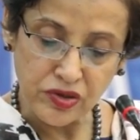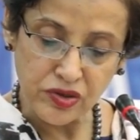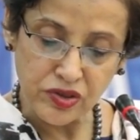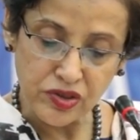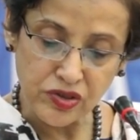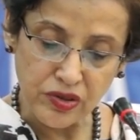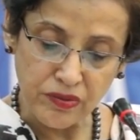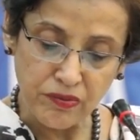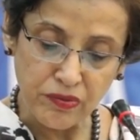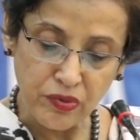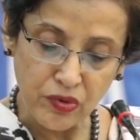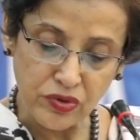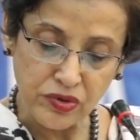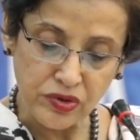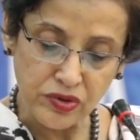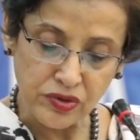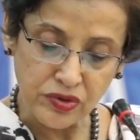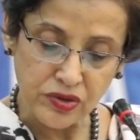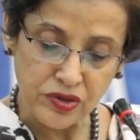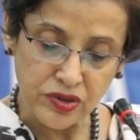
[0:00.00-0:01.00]
it is
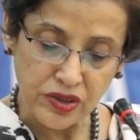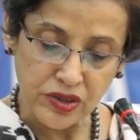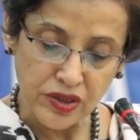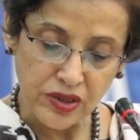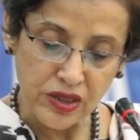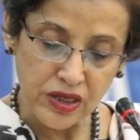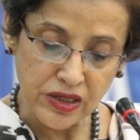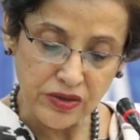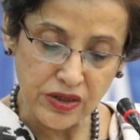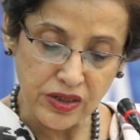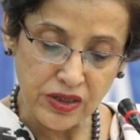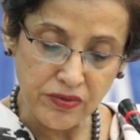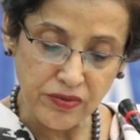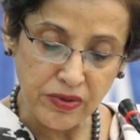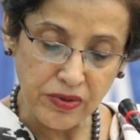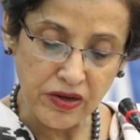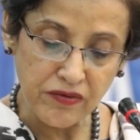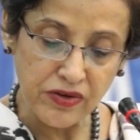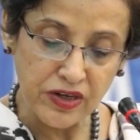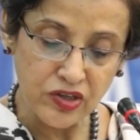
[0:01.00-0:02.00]
important that it
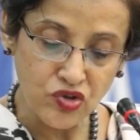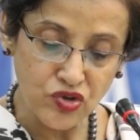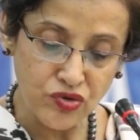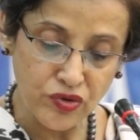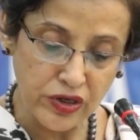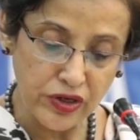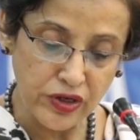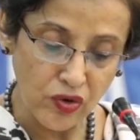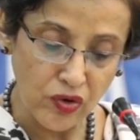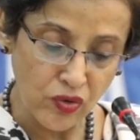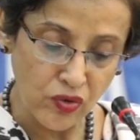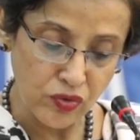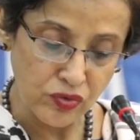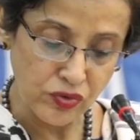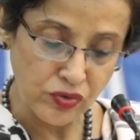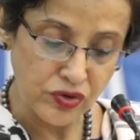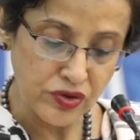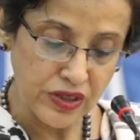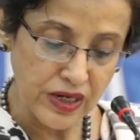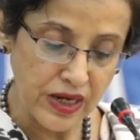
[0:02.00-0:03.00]
be eventually
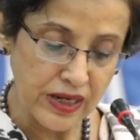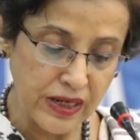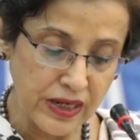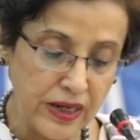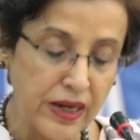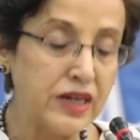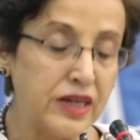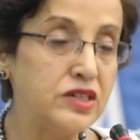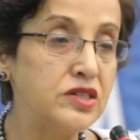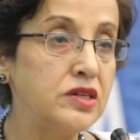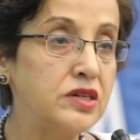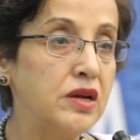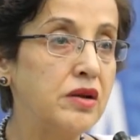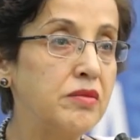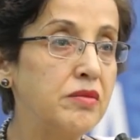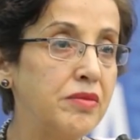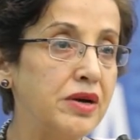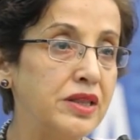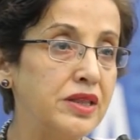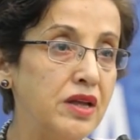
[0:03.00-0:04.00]
owned and led
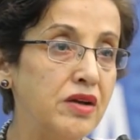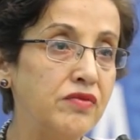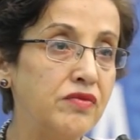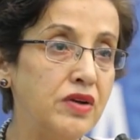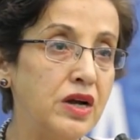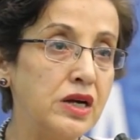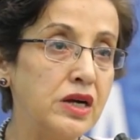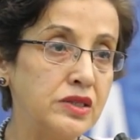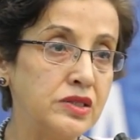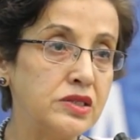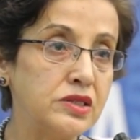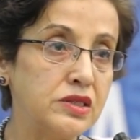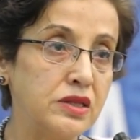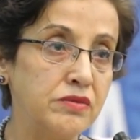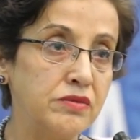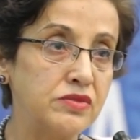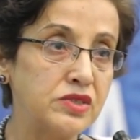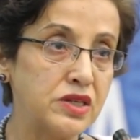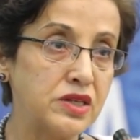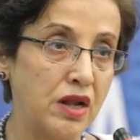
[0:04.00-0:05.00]
by the Afghans
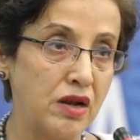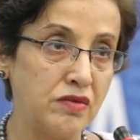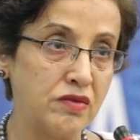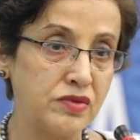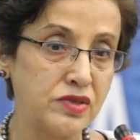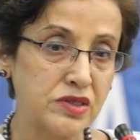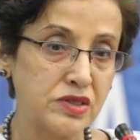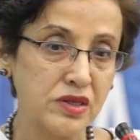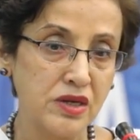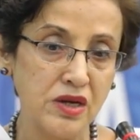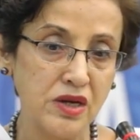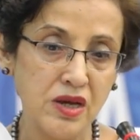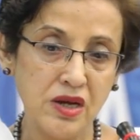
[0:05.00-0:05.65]
themselves.